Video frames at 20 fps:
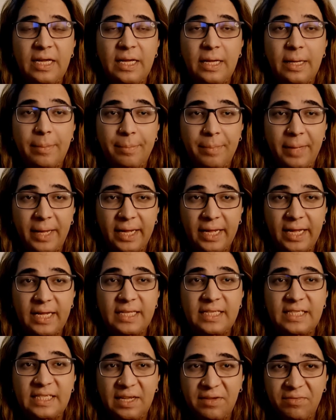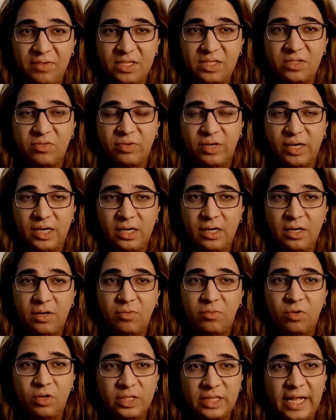making safest world
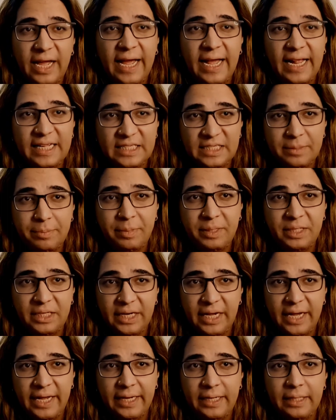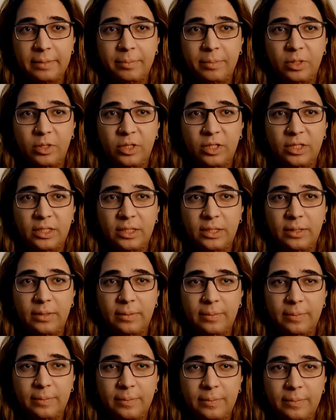for the LGBTI community.
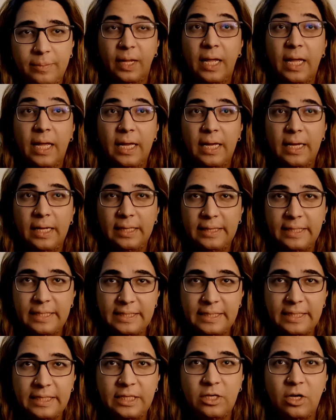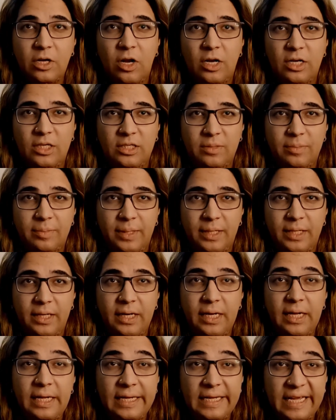This acknowledgement
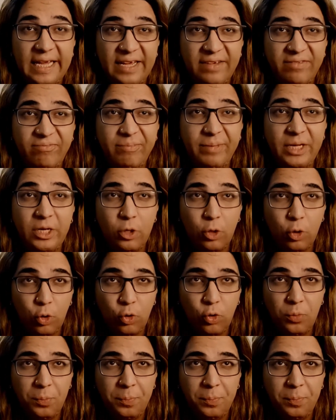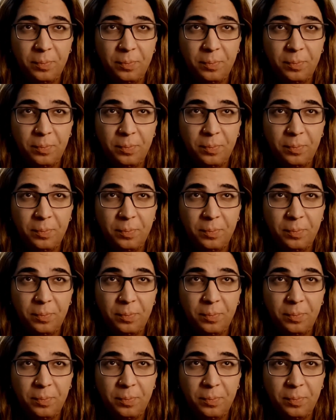gave me hope